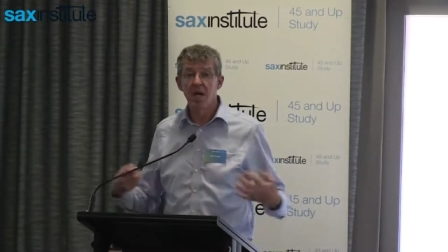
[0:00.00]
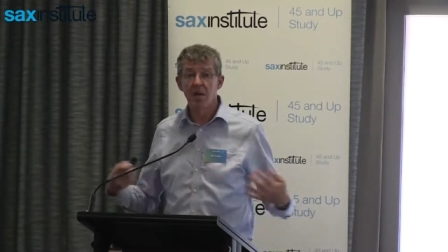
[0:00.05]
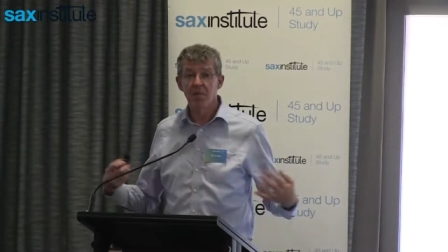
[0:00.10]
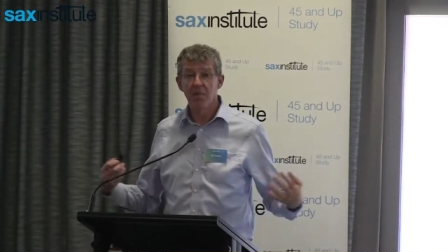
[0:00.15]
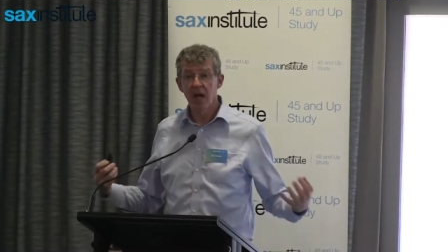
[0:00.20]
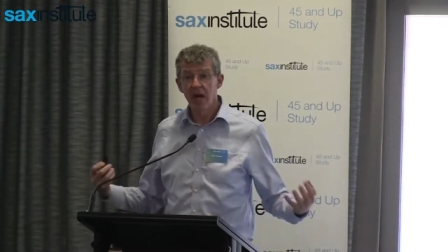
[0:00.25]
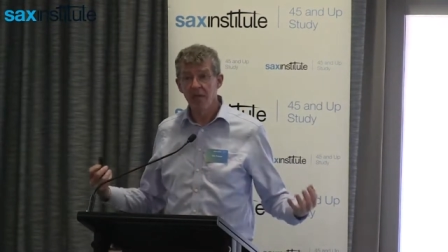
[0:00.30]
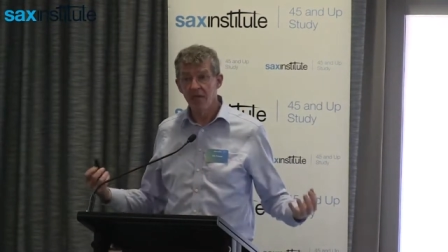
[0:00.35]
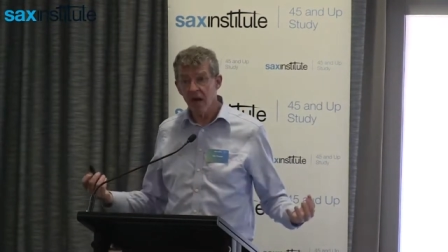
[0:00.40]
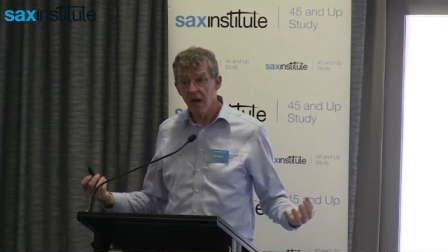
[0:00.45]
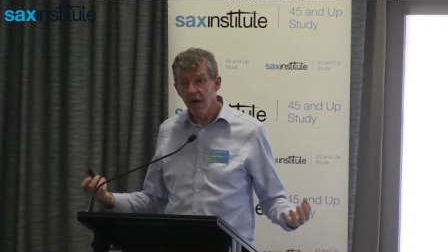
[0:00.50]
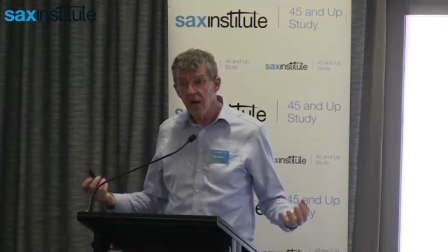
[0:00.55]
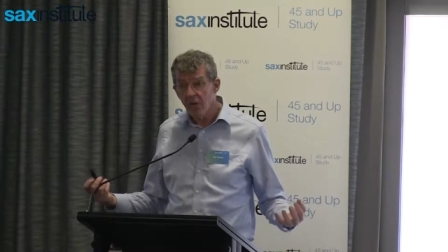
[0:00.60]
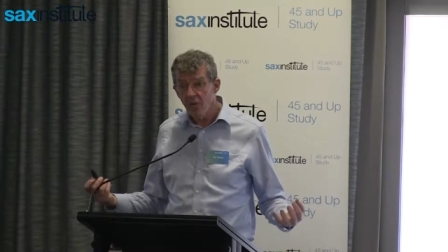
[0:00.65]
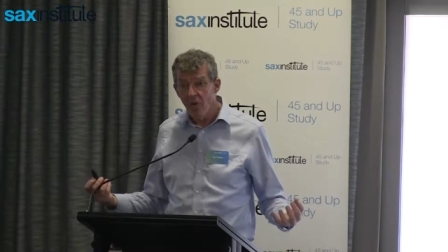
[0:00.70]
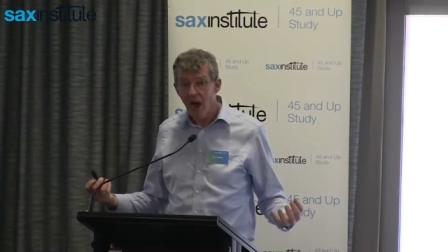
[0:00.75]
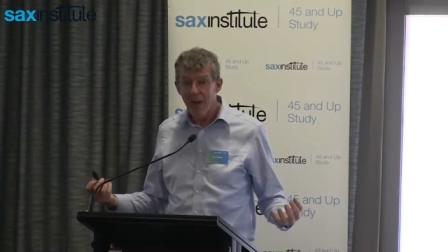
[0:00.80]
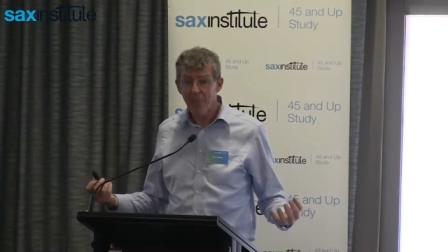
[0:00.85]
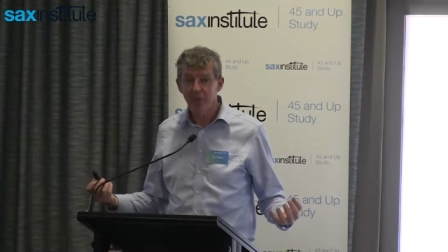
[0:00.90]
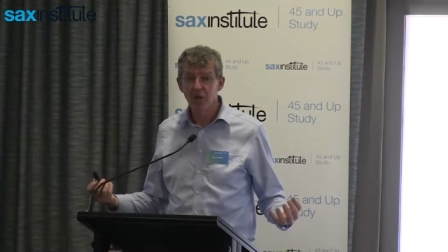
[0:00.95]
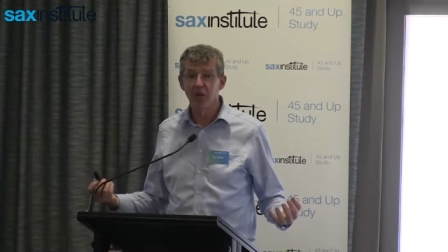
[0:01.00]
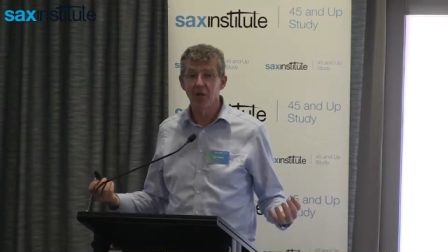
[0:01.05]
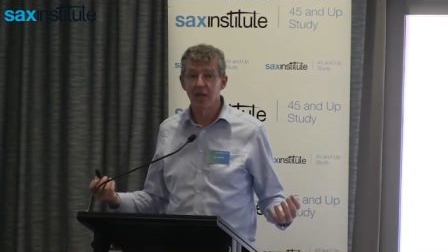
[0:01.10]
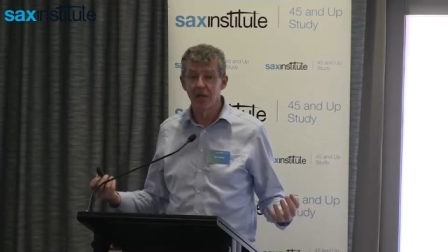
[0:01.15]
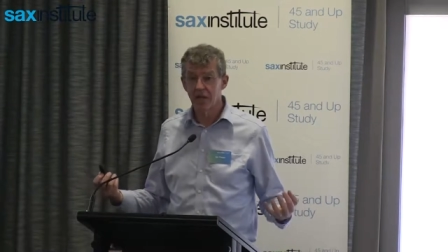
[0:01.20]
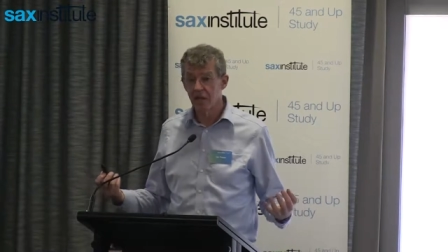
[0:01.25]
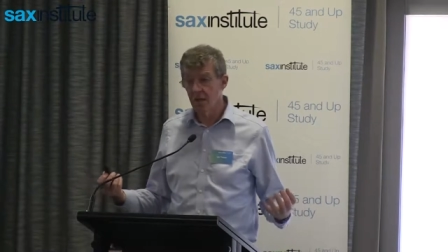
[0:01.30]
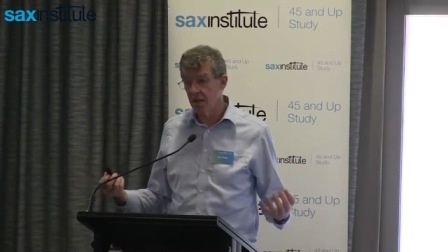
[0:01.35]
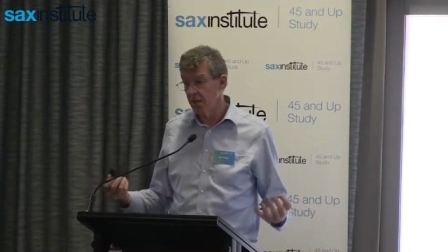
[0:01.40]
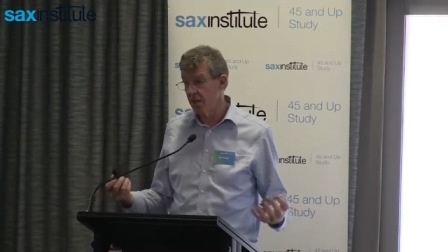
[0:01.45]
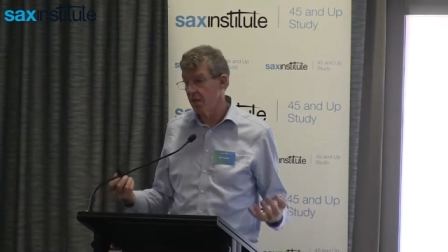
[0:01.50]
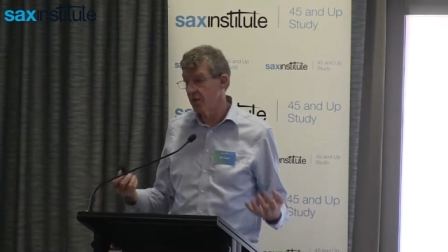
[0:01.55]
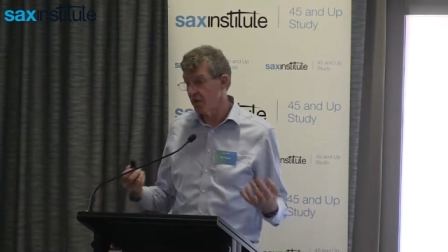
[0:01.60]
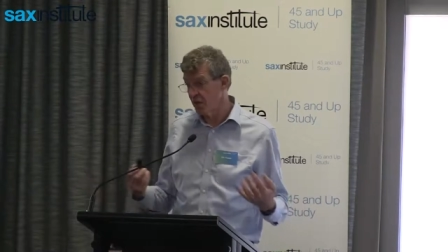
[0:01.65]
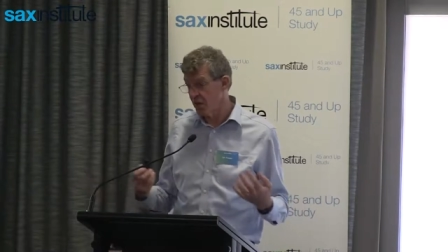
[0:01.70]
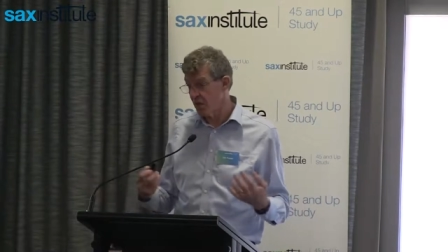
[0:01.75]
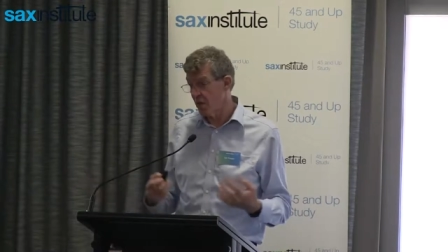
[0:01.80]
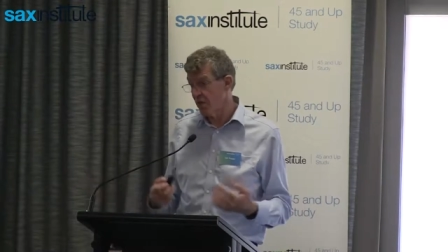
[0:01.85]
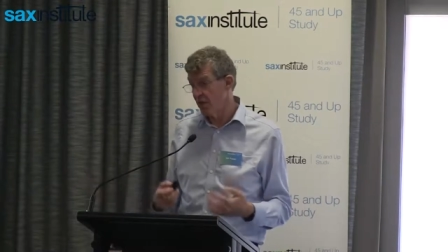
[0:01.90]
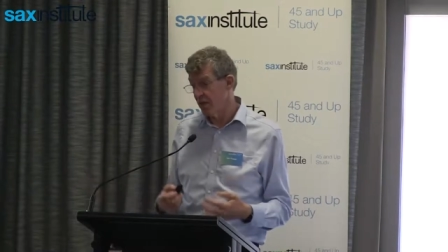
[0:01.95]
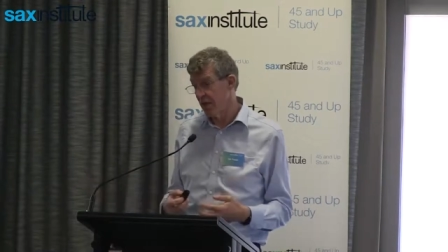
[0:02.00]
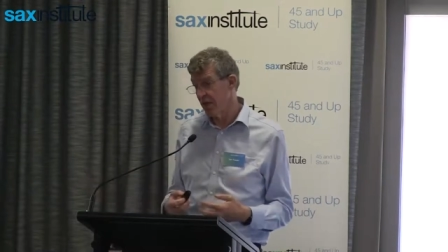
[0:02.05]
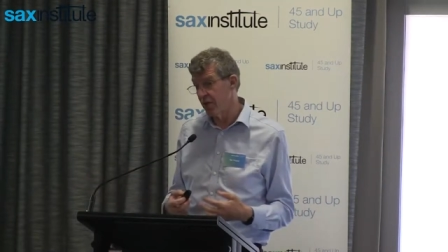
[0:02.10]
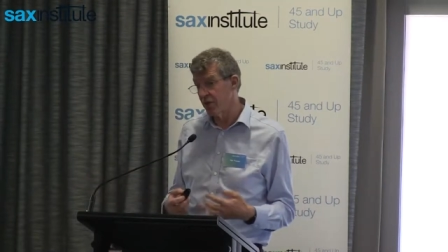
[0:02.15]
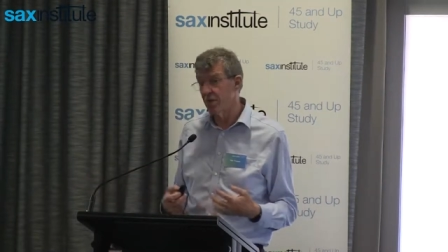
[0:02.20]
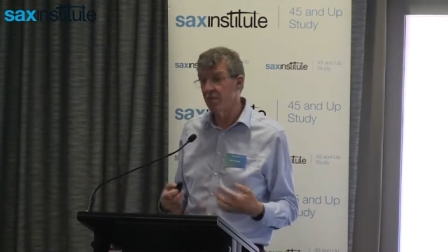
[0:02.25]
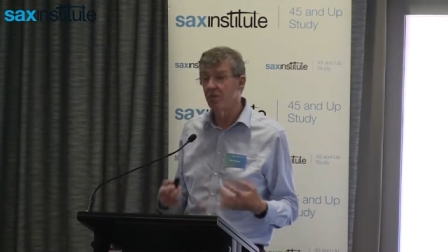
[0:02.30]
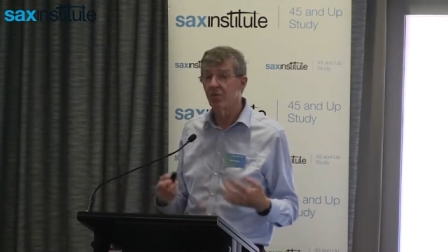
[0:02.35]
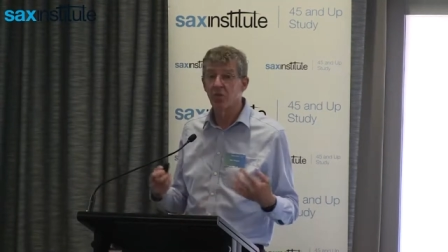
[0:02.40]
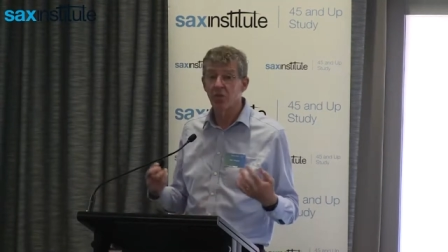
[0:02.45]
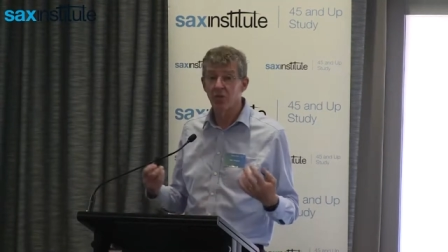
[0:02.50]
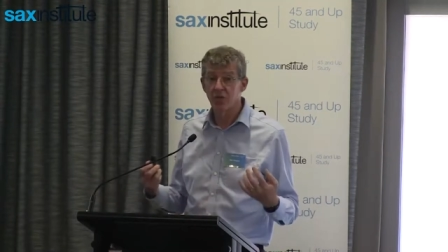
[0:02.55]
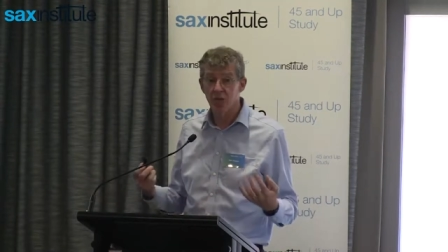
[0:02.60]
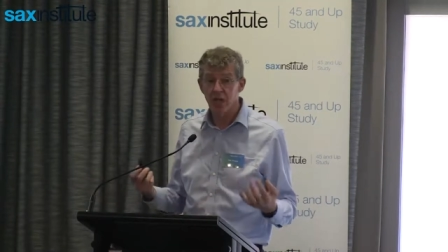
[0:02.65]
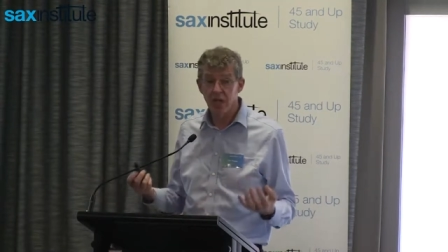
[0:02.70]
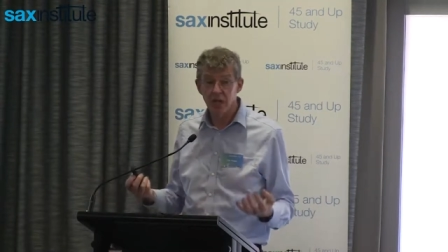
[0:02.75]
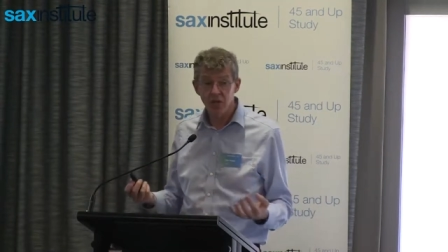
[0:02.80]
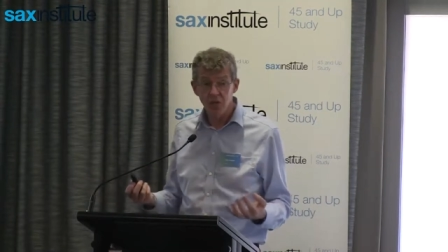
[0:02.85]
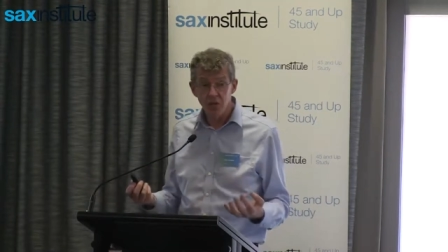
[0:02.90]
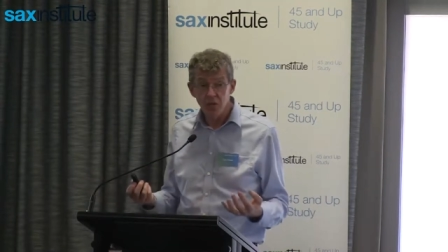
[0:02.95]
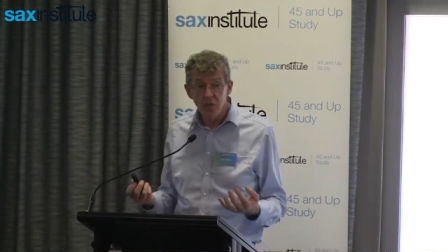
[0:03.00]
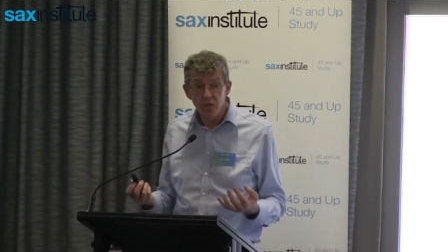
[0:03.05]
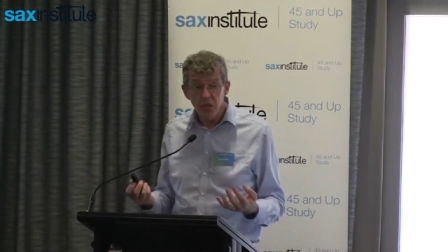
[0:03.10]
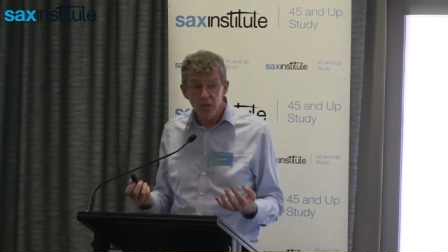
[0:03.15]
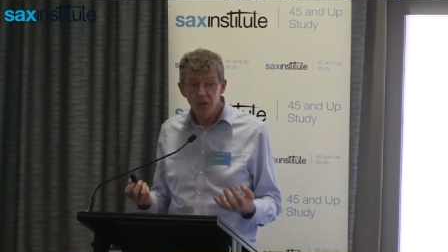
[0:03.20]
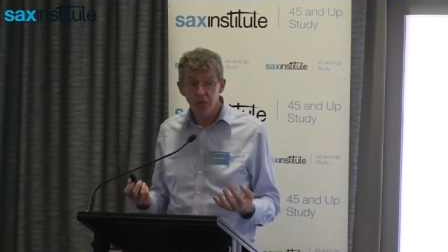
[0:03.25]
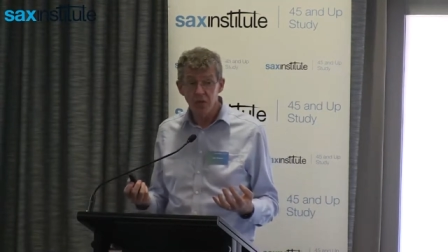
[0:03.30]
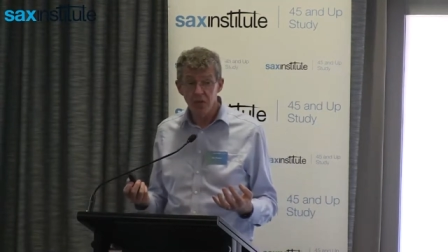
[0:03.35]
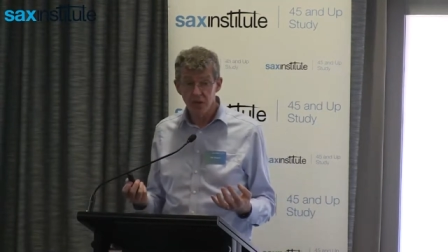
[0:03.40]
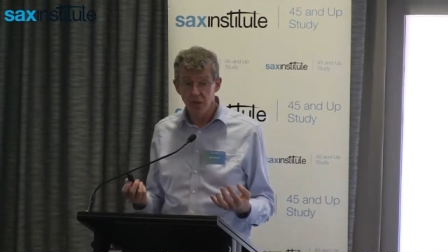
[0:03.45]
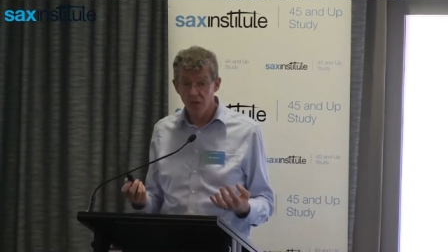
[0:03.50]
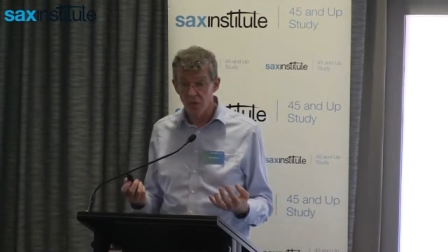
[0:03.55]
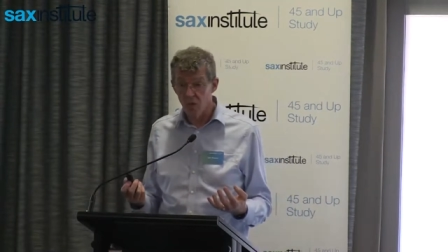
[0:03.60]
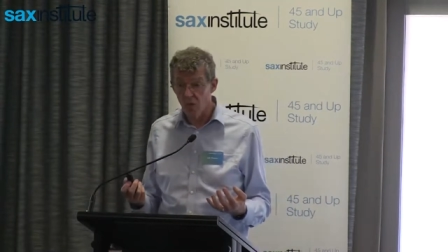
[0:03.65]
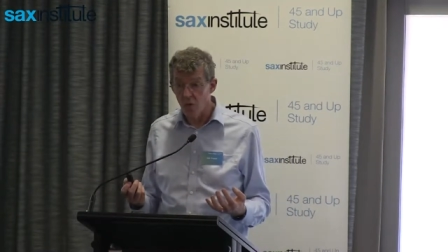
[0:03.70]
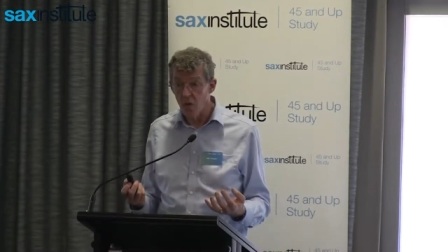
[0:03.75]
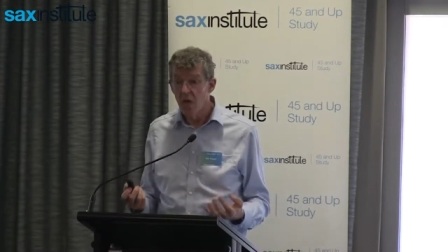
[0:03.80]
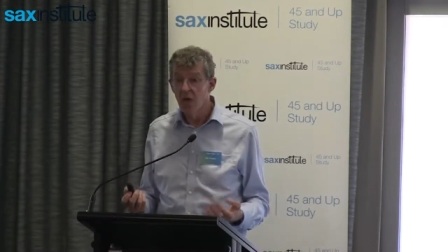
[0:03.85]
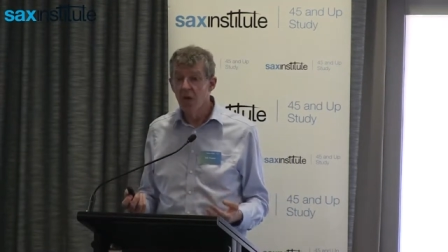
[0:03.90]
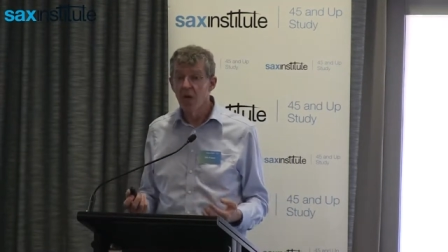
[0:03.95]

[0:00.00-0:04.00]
by a very rapidly done consultation process two years ago